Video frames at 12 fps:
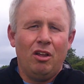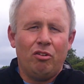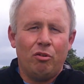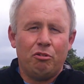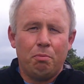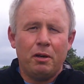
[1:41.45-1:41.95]

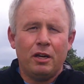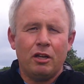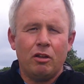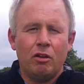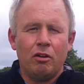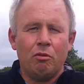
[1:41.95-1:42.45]
So it's pretty
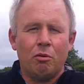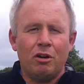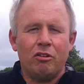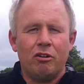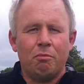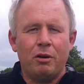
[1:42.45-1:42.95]
good,
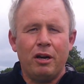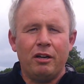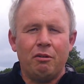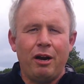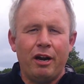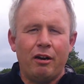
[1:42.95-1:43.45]
whereas our
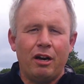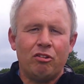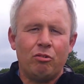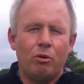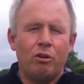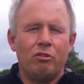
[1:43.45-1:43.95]
perennial ryegrass
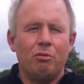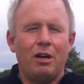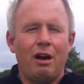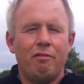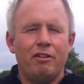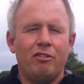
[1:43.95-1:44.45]
swards would
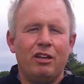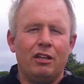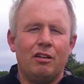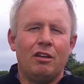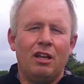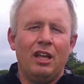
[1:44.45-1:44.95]
average 8
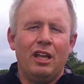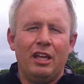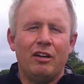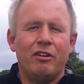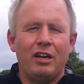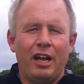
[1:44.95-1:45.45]

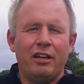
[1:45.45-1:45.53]
or 9